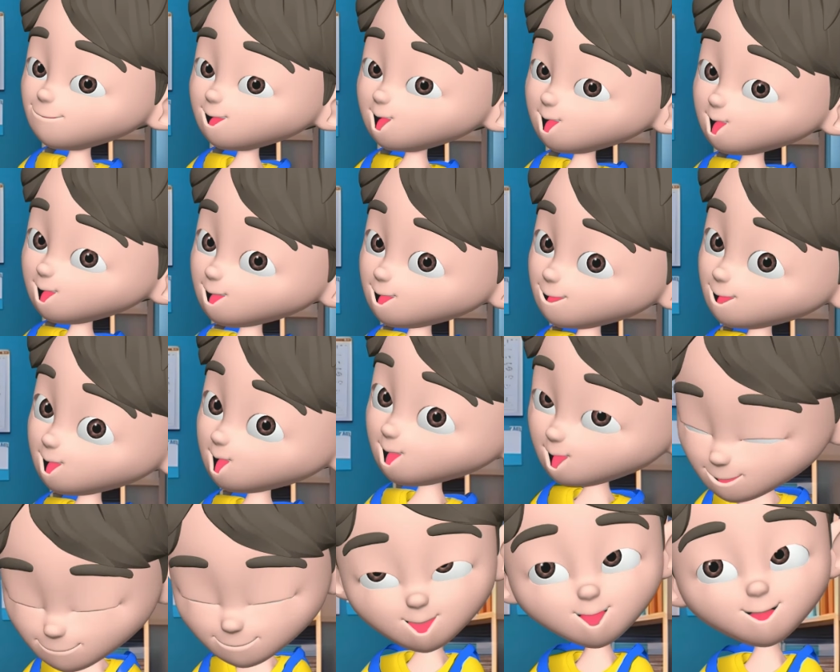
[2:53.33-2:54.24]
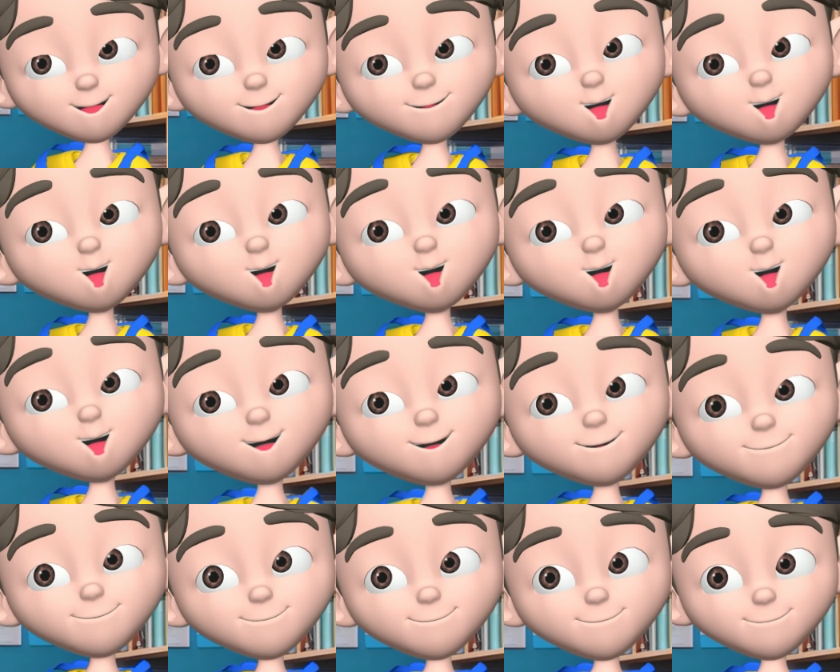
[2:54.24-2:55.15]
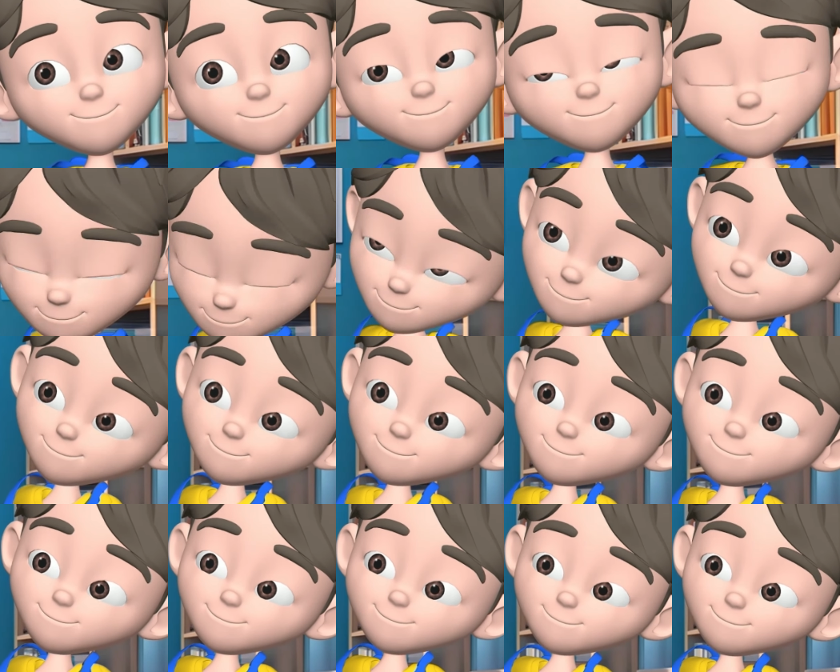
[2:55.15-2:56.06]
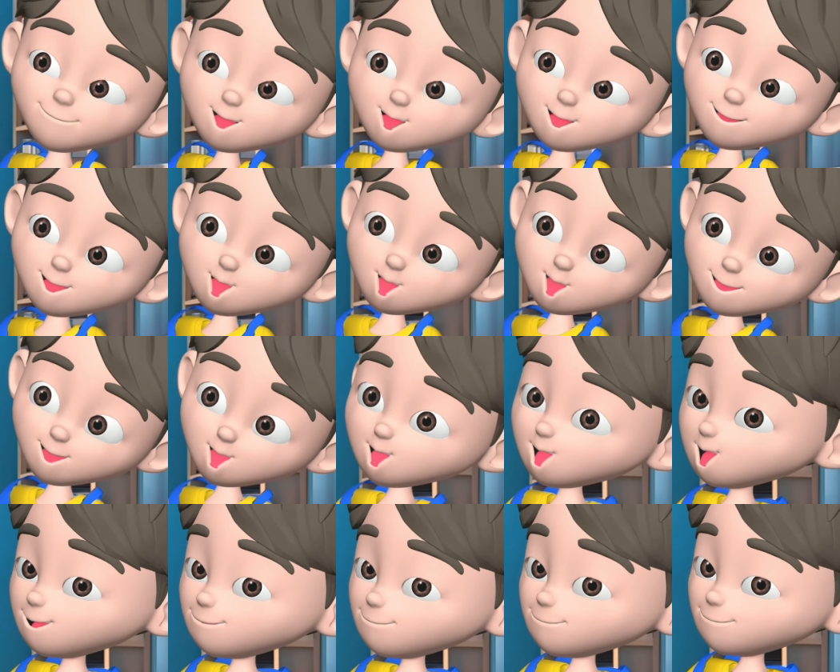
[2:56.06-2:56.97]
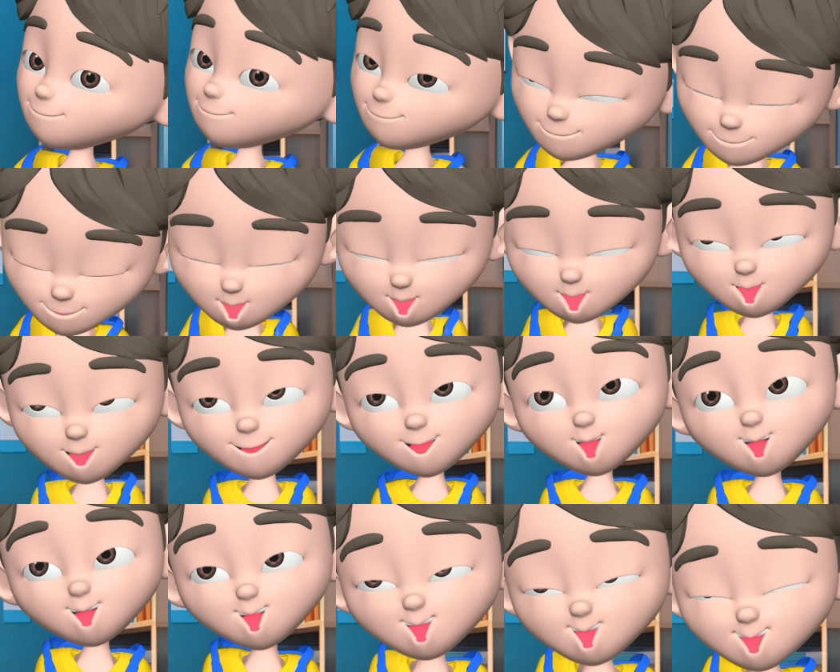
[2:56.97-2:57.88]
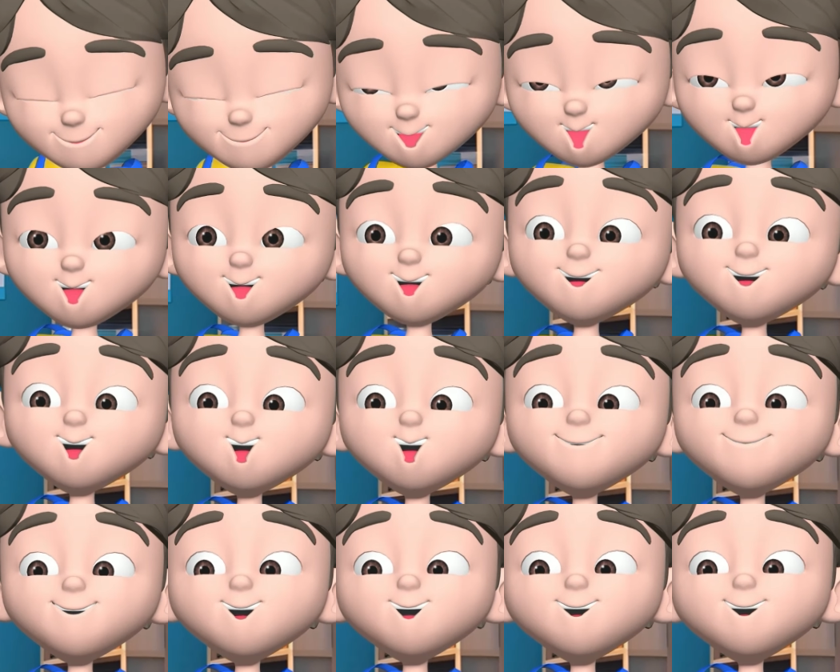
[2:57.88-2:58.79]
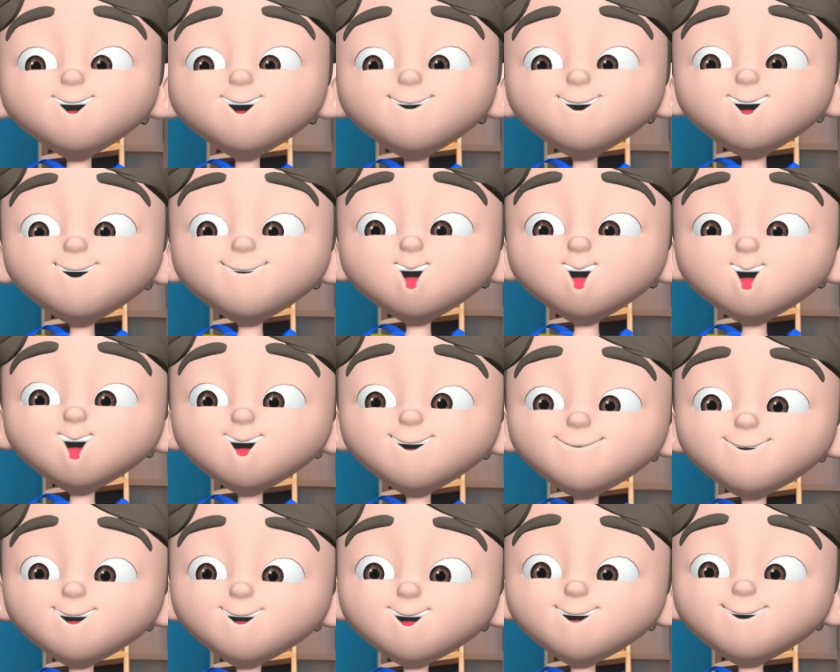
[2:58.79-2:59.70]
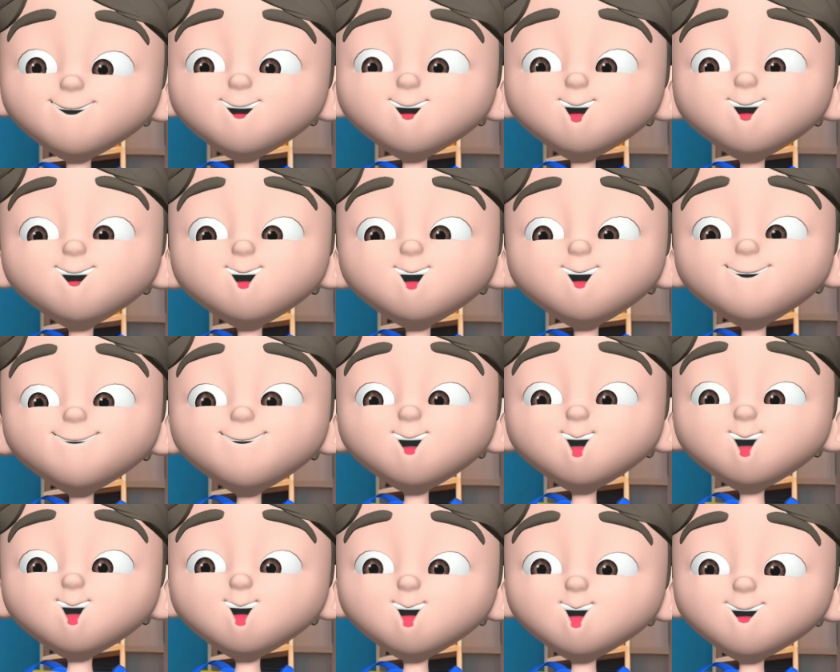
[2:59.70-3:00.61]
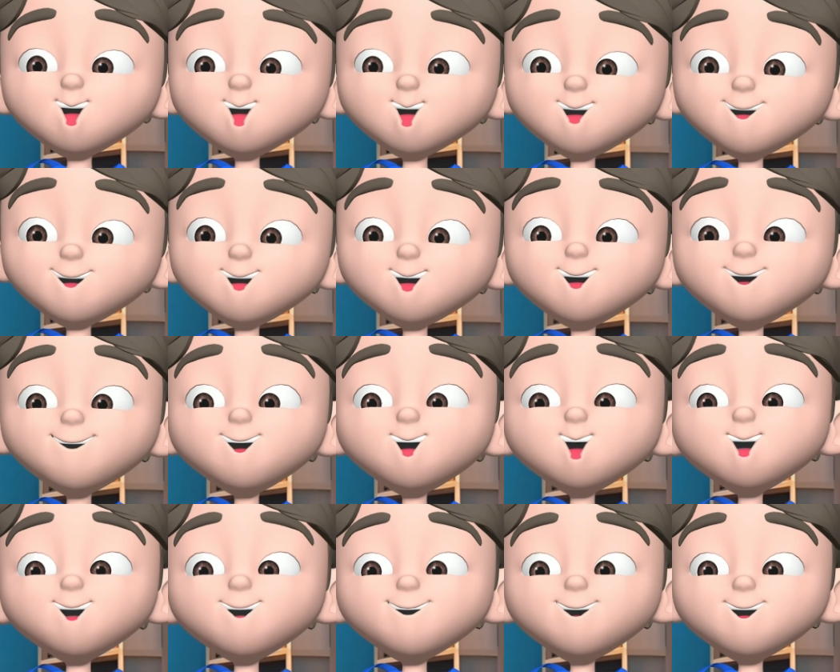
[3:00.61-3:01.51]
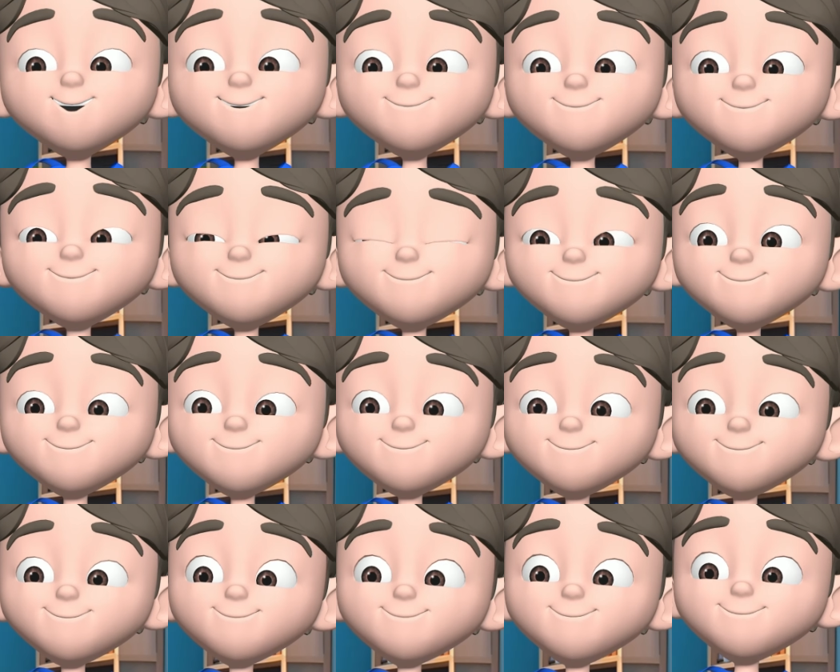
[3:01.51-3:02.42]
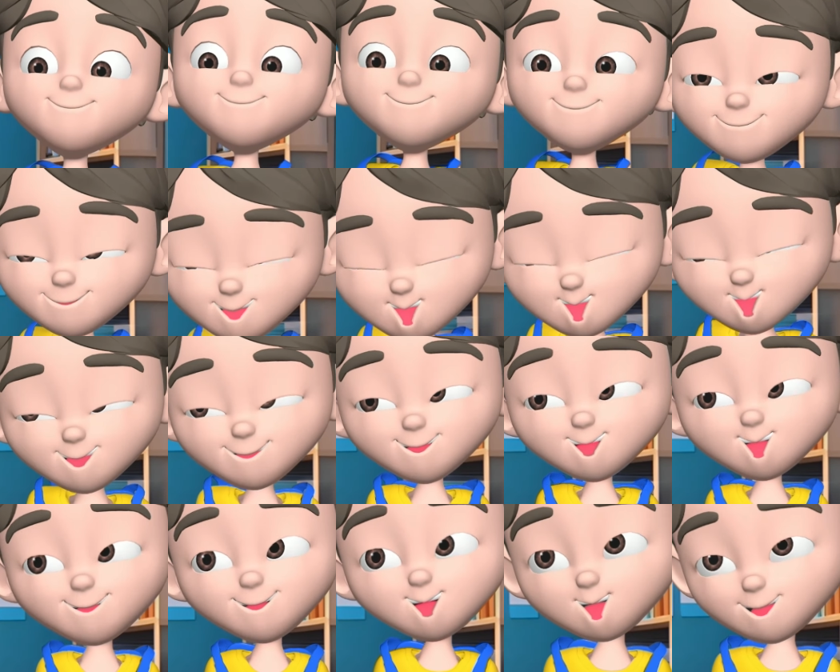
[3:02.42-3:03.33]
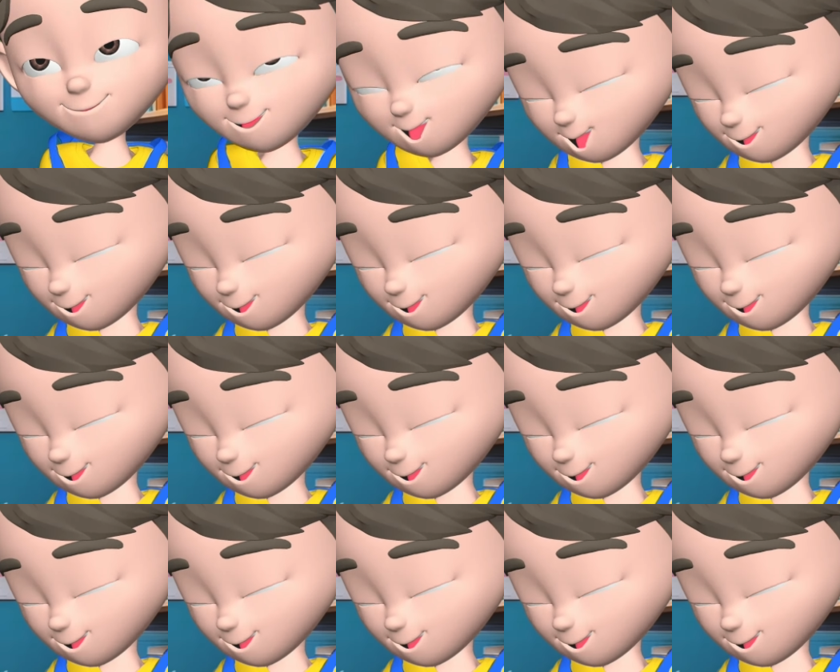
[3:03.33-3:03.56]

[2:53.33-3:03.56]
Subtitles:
you enjoyed this video. If you did, please give it a thumbs up and subscribe to the channel for more awesome content. Don't forget to